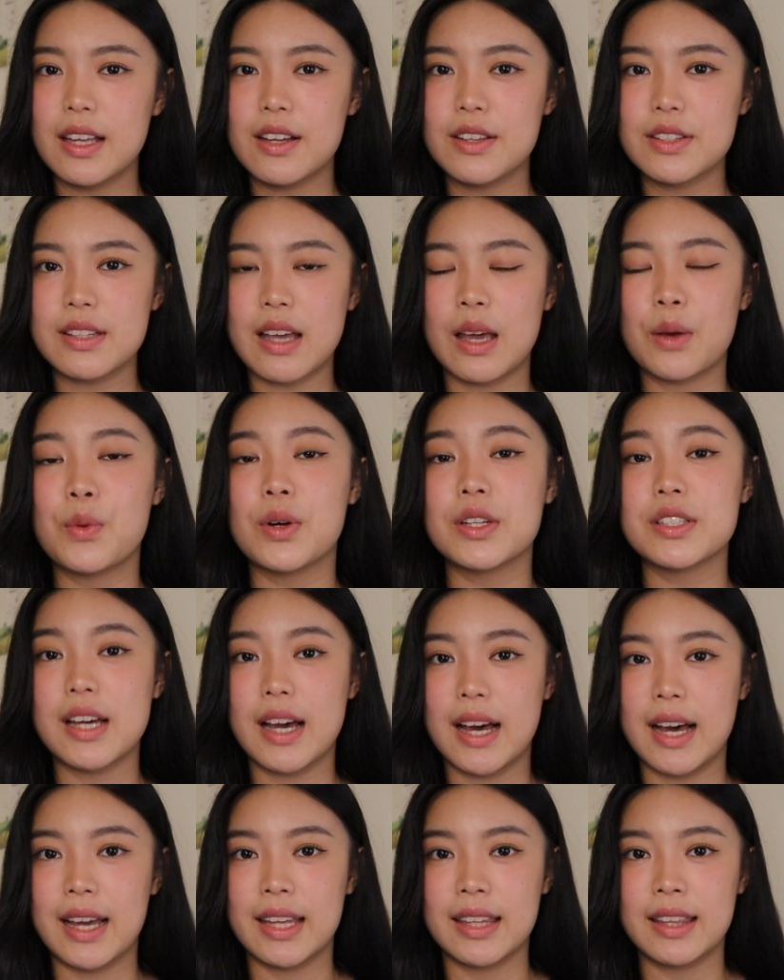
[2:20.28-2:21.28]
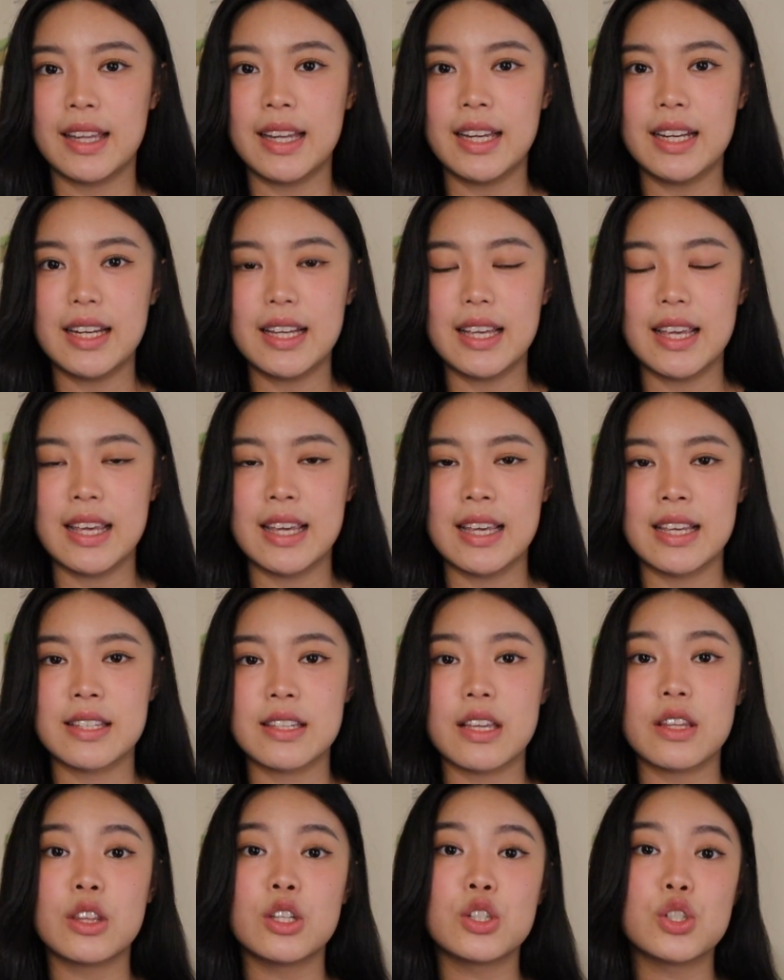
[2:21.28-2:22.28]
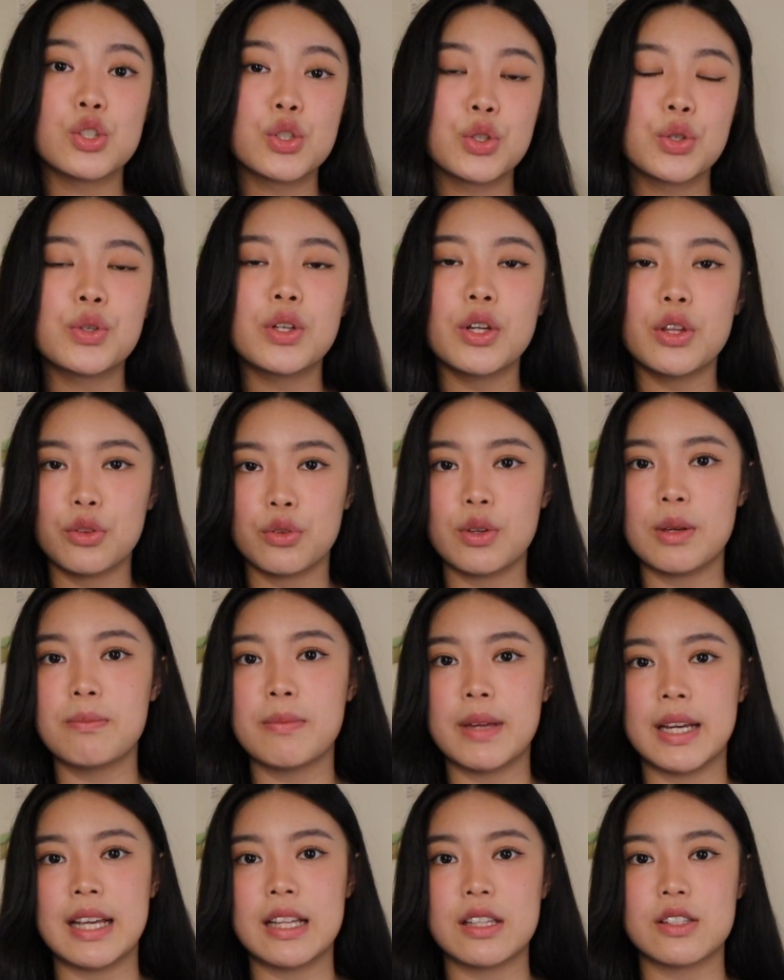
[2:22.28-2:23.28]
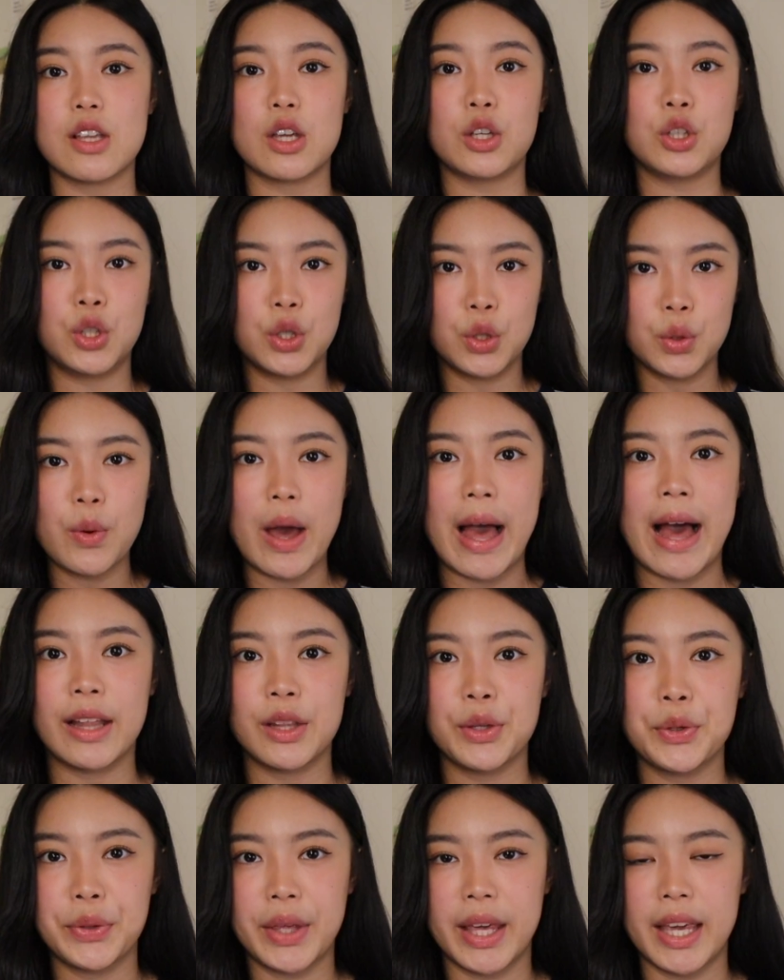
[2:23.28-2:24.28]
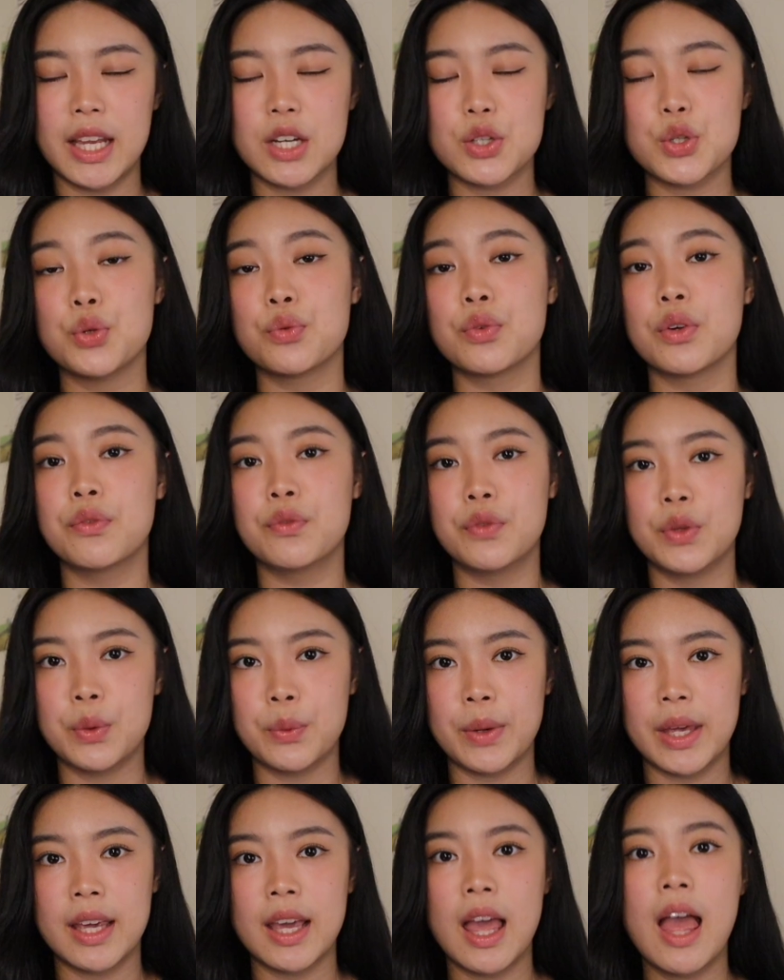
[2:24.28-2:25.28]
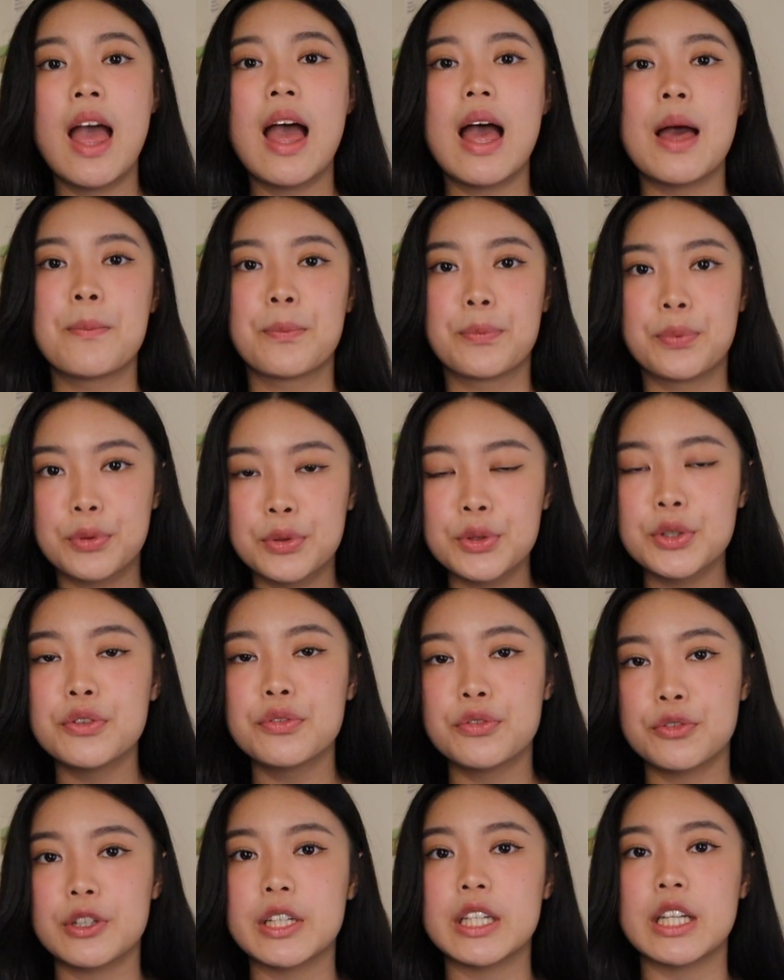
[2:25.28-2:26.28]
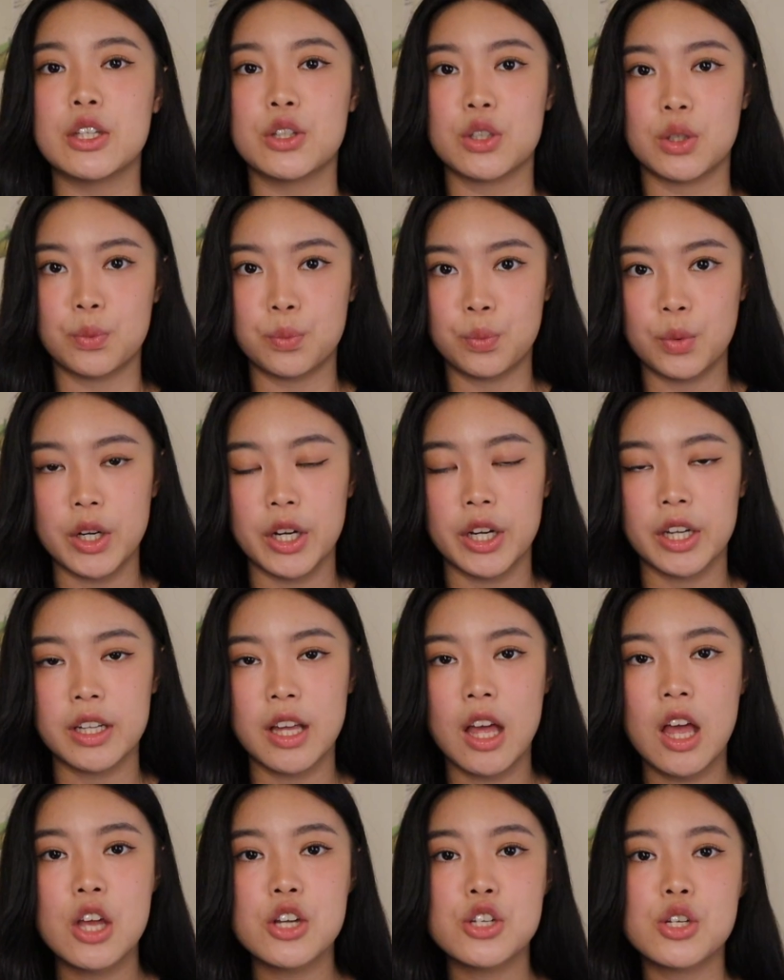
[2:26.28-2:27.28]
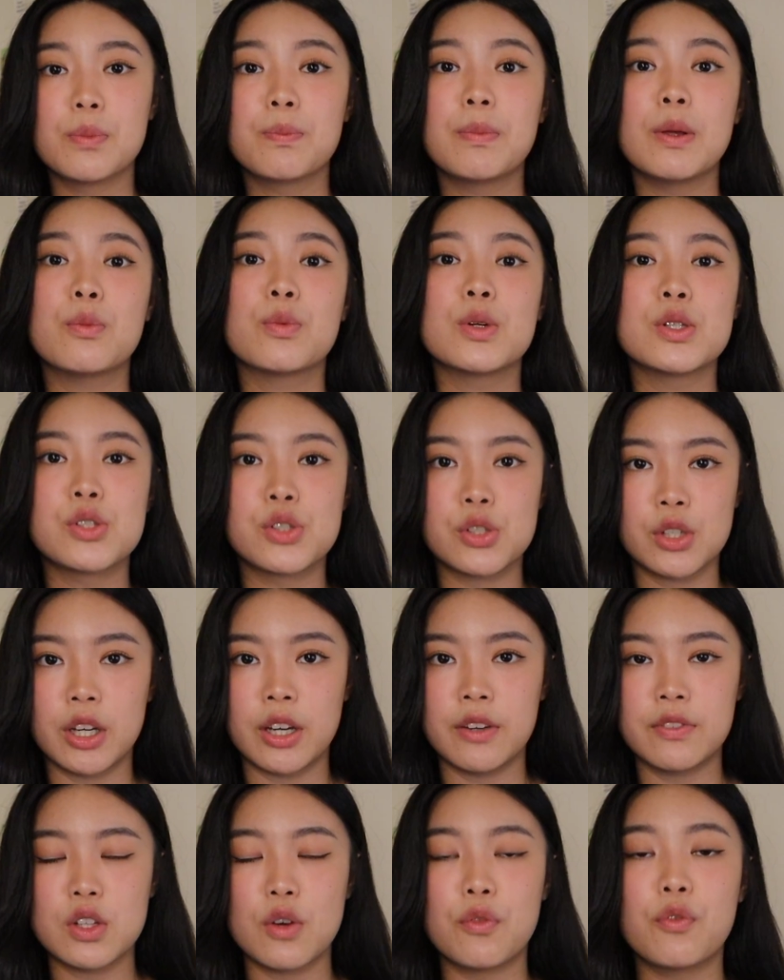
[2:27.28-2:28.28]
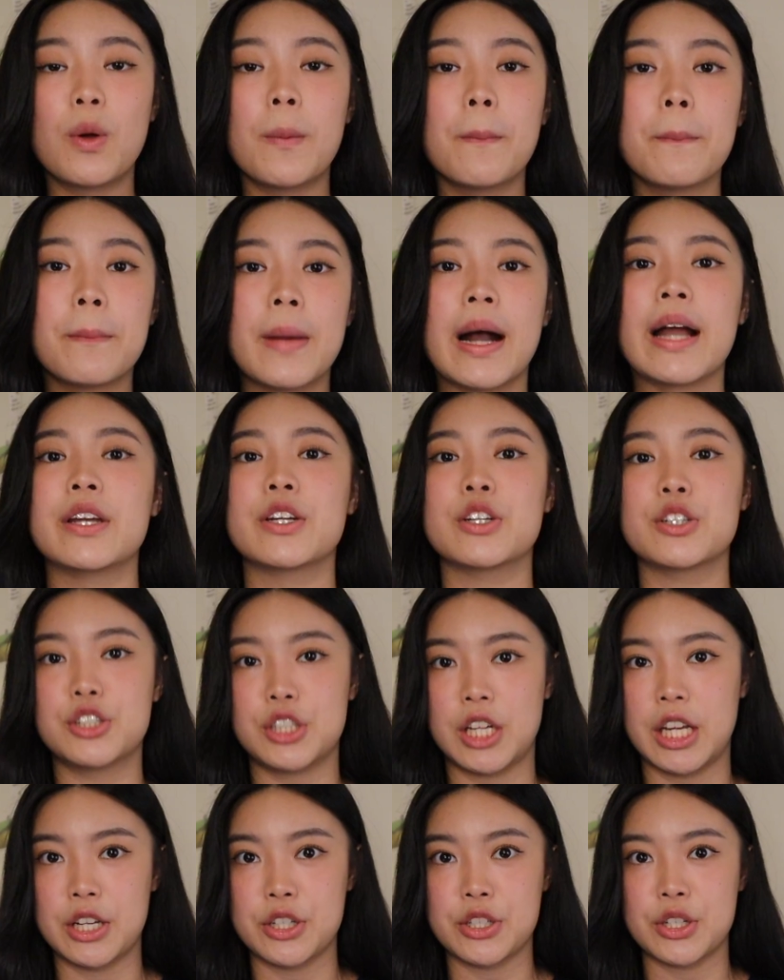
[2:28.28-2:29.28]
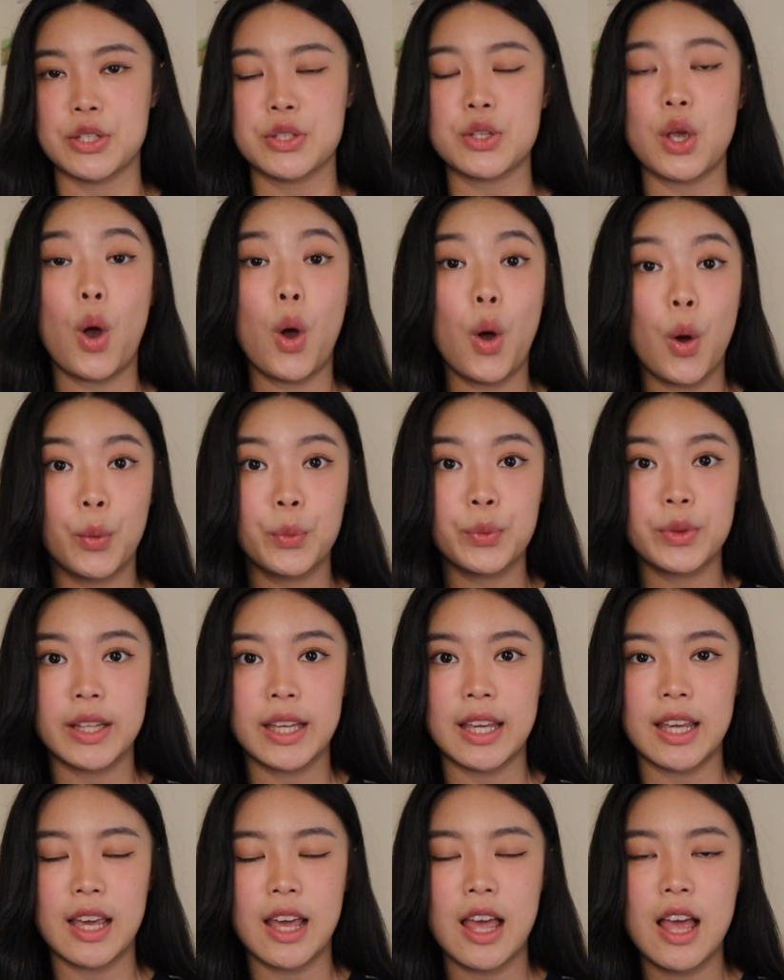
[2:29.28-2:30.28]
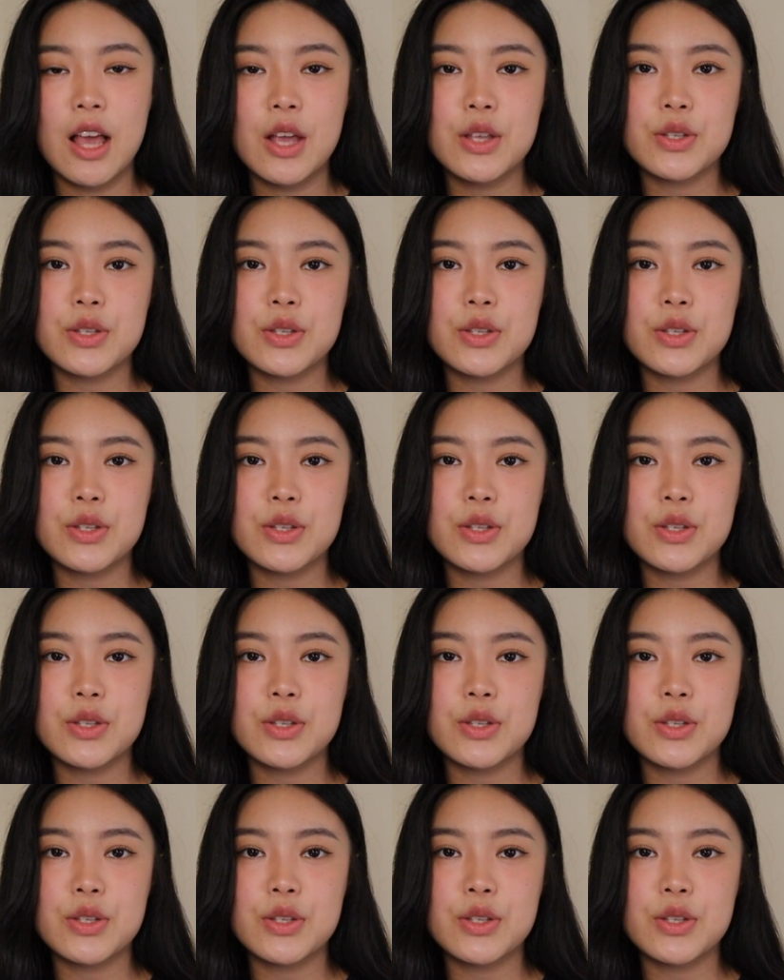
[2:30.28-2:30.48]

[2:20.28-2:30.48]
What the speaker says: else I want to highlight is the 2 to 3 minutes you allocate to reviewing and proofreading your work should be reserved for minor changes only.